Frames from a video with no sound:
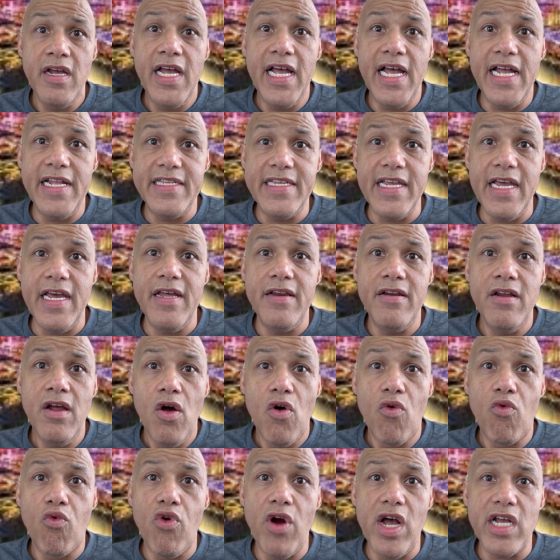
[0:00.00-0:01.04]
and then
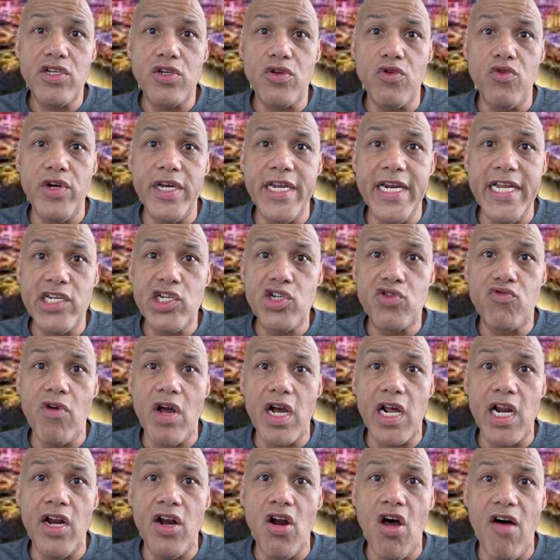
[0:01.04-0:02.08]
Russell and his
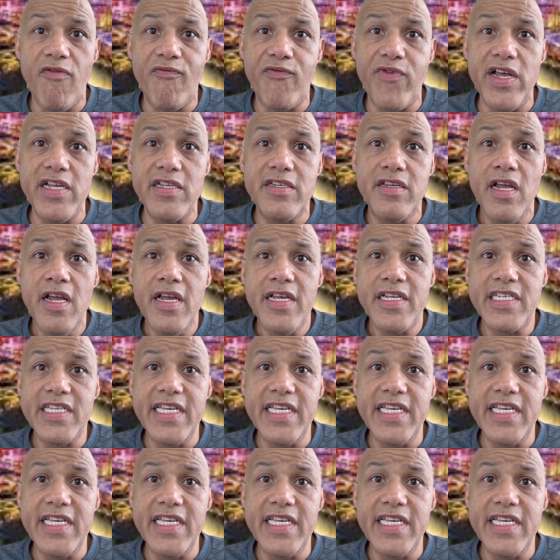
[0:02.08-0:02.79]
struggling offense